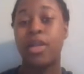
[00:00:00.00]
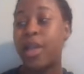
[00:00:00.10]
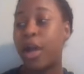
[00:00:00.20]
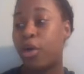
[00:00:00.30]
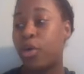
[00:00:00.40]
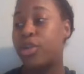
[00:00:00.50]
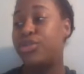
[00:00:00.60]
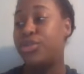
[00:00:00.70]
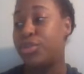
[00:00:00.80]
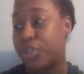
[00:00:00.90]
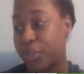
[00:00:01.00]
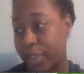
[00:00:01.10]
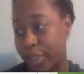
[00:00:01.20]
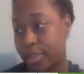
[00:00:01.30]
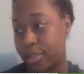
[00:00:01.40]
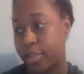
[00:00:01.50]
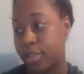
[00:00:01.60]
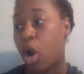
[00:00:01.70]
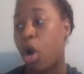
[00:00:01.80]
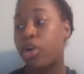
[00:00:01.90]
Now,
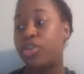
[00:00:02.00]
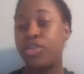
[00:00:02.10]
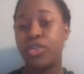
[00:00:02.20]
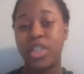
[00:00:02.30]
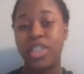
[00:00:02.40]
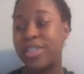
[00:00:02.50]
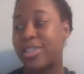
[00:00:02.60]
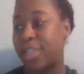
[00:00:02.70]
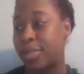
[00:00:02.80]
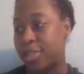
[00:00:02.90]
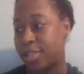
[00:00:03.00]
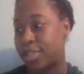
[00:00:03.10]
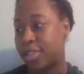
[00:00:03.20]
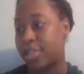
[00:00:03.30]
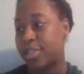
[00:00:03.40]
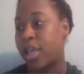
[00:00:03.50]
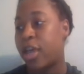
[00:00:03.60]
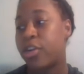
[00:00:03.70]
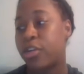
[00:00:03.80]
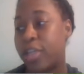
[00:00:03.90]
nutrients are nourishing substances
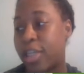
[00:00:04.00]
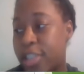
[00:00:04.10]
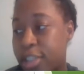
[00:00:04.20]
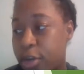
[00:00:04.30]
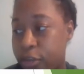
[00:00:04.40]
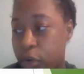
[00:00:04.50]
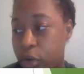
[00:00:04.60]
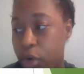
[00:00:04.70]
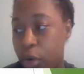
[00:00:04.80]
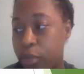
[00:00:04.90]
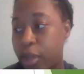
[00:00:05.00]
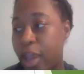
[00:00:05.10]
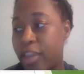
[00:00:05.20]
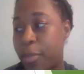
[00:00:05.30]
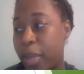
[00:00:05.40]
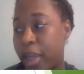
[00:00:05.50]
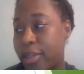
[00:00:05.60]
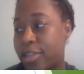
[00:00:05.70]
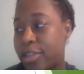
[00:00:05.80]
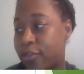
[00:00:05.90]
that are necessary for growth and the
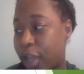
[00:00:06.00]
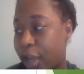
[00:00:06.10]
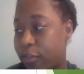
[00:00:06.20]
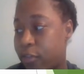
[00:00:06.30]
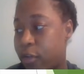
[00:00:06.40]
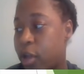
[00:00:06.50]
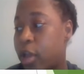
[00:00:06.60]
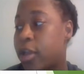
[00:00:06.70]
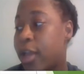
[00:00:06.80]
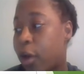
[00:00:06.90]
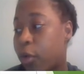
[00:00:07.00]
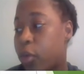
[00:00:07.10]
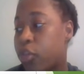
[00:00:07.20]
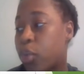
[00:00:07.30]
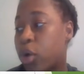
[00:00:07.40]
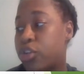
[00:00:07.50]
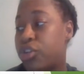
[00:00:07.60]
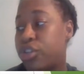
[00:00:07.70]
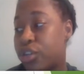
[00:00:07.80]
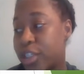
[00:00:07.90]
maintenance of life. Now, the word
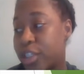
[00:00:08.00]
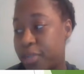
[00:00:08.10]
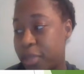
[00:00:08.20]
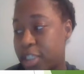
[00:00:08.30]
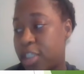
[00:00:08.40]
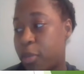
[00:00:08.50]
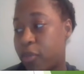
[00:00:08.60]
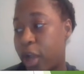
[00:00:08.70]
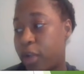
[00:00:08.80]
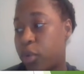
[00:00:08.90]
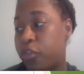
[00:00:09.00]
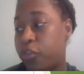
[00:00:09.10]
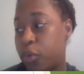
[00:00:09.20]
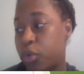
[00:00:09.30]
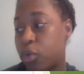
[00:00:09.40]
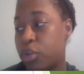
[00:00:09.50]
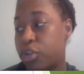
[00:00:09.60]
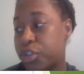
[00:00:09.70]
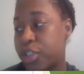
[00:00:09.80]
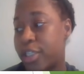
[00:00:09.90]
nourish means to provide with food or
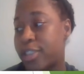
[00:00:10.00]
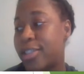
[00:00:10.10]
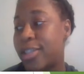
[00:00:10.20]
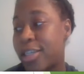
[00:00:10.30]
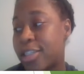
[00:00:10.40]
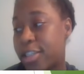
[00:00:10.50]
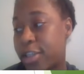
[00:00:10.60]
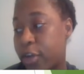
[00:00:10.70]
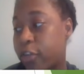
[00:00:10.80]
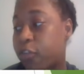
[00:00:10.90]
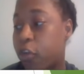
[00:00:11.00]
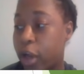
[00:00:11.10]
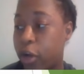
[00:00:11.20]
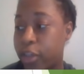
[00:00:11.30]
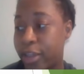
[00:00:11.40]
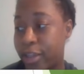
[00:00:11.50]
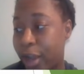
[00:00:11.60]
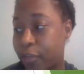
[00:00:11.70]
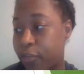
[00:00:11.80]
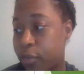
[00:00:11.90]
nutrients necessary for health and
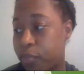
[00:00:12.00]
life.